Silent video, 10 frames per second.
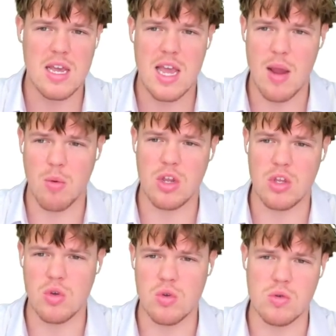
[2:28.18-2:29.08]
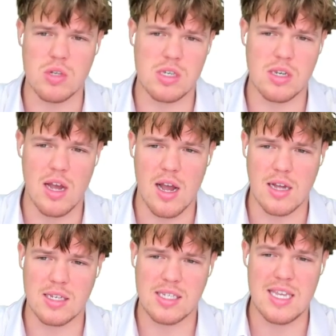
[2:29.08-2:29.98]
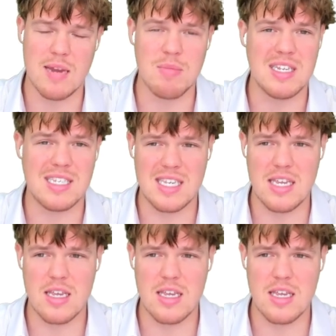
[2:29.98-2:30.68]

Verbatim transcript: and we're going to use uh, CNBC